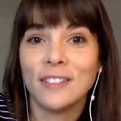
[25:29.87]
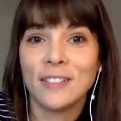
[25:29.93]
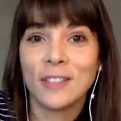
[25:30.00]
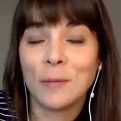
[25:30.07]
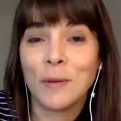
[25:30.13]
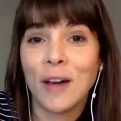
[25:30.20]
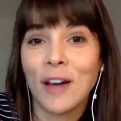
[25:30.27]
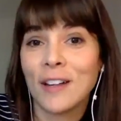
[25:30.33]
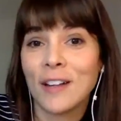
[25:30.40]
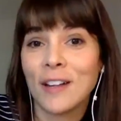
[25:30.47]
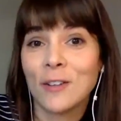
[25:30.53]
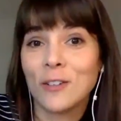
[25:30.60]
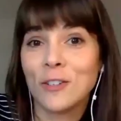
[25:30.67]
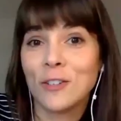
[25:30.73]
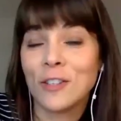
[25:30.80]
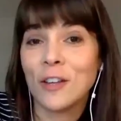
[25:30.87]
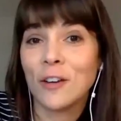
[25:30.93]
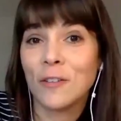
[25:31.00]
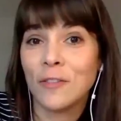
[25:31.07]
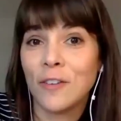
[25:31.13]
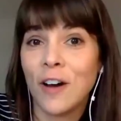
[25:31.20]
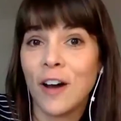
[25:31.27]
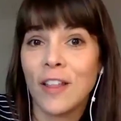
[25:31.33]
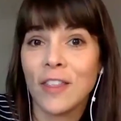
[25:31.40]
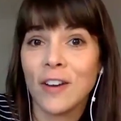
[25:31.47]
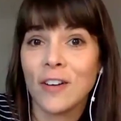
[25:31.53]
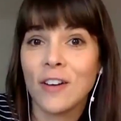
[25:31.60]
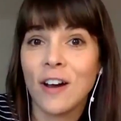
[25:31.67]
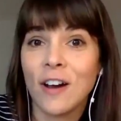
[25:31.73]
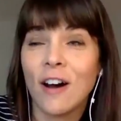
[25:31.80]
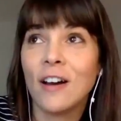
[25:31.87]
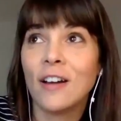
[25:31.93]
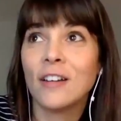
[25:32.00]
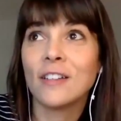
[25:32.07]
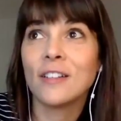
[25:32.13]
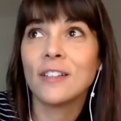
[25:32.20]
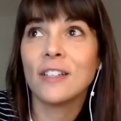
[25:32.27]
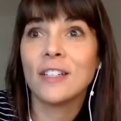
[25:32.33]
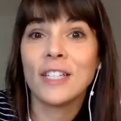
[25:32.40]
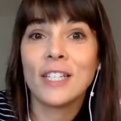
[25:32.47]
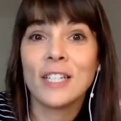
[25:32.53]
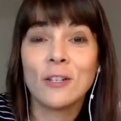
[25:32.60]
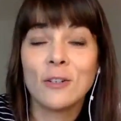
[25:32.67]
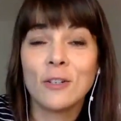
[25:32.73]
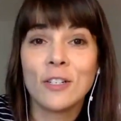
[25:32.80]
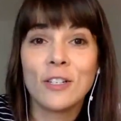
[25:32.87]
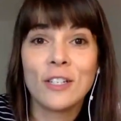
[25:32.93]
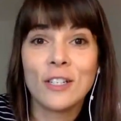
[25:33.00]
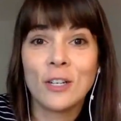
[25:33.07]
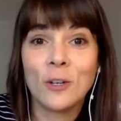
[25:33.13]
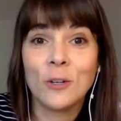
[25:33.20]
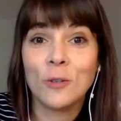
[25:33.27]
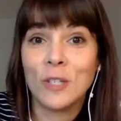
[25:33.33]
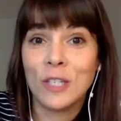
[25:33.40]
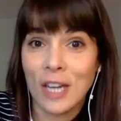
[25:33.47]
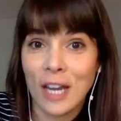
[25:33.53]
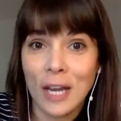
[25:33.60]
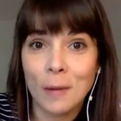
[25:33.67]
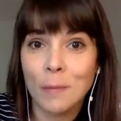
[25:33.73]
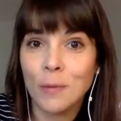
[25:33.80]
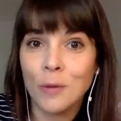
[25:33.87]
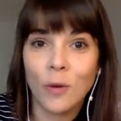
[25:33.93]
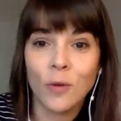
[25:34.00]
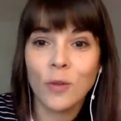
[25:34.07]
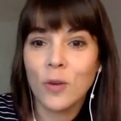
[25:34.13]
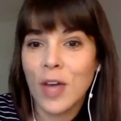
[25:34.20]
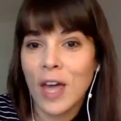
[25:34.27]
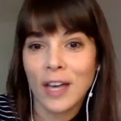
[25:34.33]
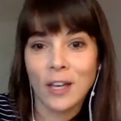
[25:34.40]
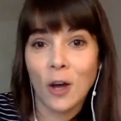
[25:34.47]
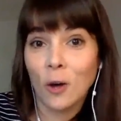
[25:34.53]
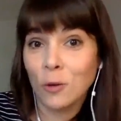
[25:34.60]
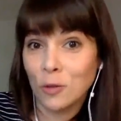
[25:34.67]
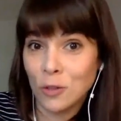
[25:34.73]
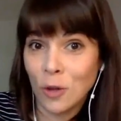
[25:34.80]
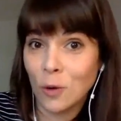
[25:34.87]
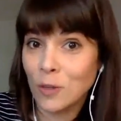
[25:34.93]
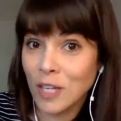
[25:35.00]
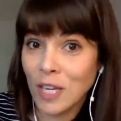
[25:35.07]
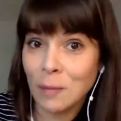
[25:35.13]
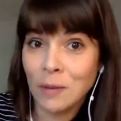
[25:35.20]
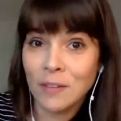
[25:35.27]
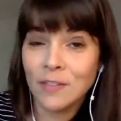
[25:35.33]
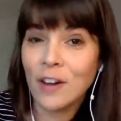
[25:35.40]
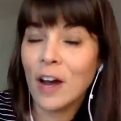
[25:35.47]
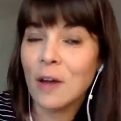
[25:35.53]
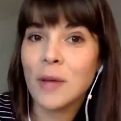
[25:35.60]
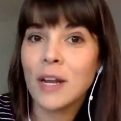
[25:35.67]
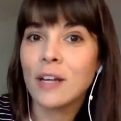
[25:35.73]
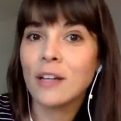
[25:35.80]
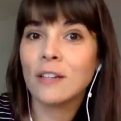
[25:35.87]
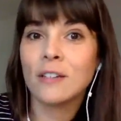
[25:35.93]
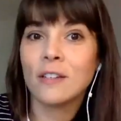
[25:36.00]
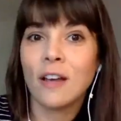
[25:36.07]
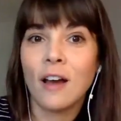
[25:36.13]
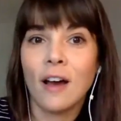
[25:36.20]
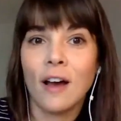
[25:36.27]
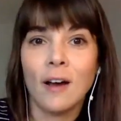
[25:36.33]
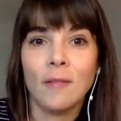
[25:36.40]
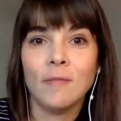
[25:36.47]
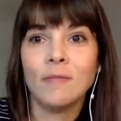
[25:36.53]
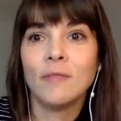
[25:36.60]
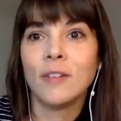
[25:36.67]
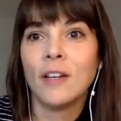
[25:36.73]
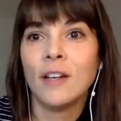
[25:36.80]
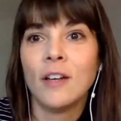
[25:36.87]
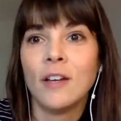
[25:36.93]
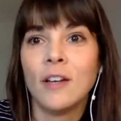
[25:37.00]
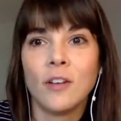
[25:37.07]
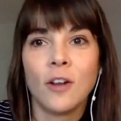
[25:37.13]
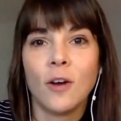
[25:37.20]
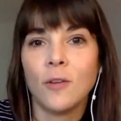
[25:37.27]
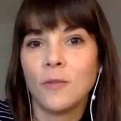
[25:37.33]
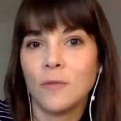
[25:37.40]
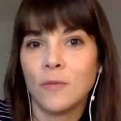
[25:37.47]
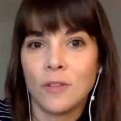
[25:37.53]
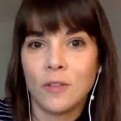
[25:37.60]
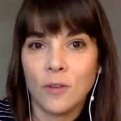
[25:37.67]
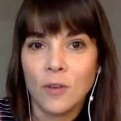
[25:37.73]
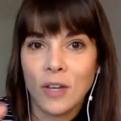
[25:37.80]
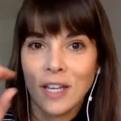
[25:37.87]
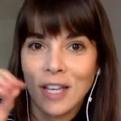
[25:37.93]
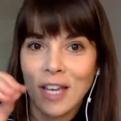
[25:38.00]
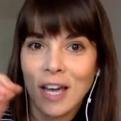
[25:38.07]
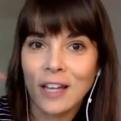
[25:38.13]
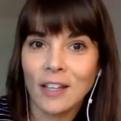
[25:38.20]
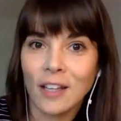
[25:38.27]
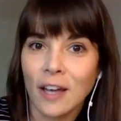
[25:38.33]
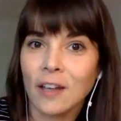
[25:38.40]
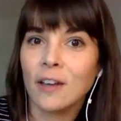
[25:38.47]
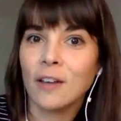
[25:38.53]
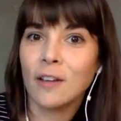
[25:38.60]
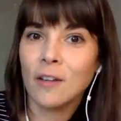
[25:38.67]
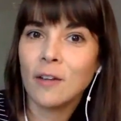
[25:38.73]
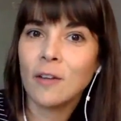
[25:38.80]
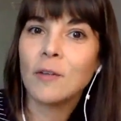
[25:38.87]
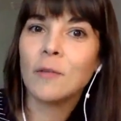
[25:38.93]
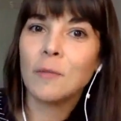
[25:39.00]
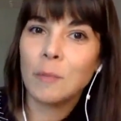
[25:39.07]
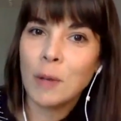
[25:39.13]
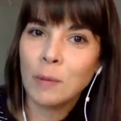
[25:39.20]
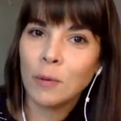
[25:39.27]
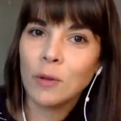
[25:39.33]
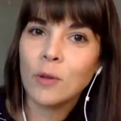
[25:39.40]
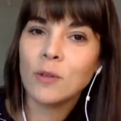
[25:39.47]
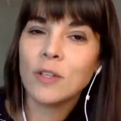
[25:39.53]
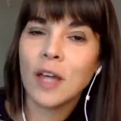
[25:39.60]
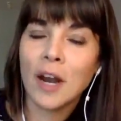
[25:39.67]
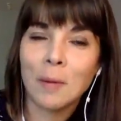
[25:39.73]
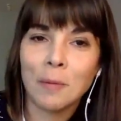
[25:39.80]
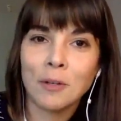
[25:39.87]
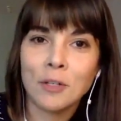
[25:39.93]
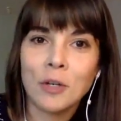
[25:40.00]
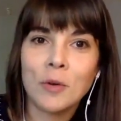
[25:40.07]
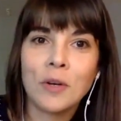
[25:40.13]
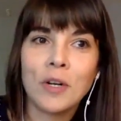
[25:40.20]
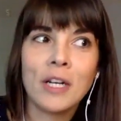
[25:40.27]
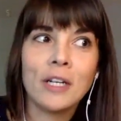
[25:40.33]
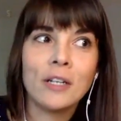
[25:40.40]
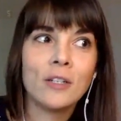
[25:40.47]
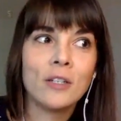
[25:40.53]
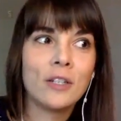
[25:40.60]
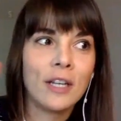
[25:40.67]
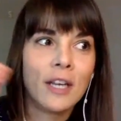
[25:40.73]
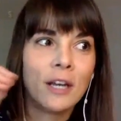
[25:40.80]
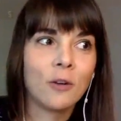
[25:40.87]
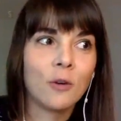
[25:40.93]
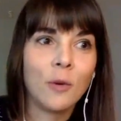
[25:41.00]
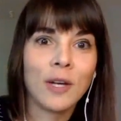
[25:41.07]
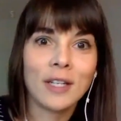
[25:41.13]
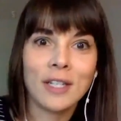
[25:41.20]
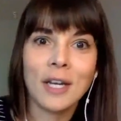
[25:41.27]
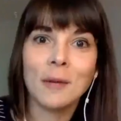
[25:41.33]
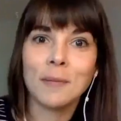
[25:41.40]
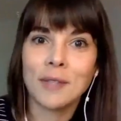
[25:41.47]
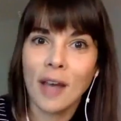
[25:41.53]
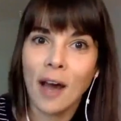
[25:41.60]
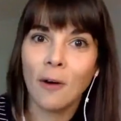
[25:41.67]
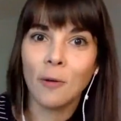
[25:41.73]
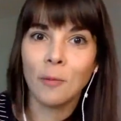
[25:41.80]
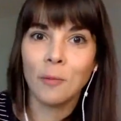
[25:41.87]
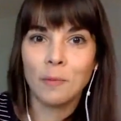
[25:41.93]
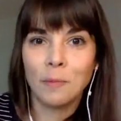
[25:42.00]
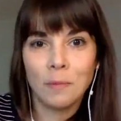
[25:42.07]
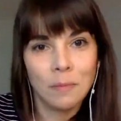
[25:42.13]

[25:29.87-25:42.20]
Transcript: To be honest, they're fun. They're not too deep. You can't go so deep in 5 minutes. You know, so you can get like people use that opportunity to get quick tips out.